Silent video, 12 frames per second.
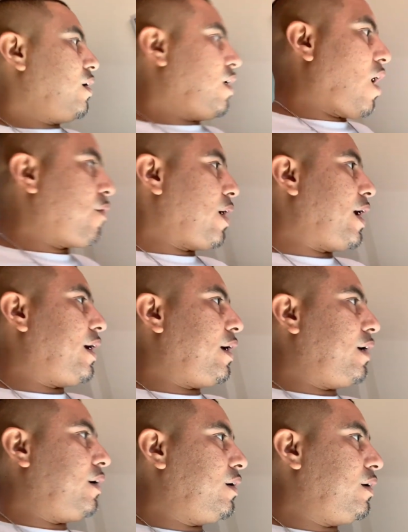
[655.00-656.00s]
All right.
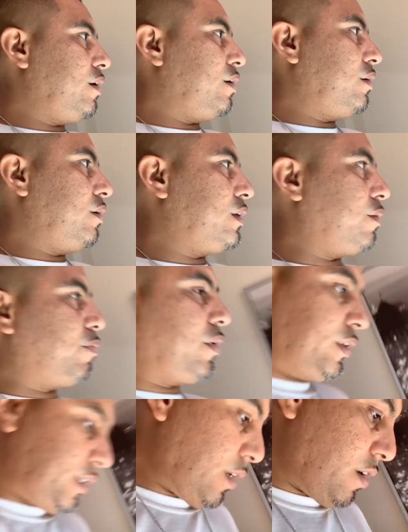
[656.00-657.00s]
There's a
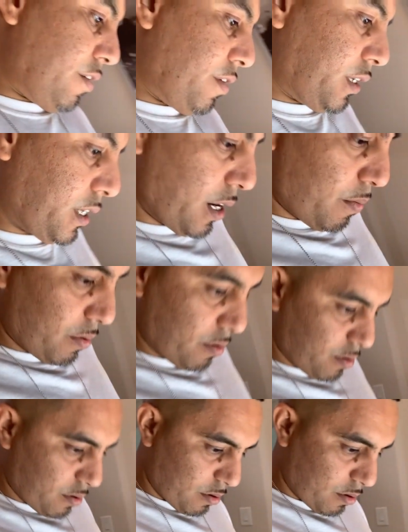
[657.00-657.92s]
person under the table.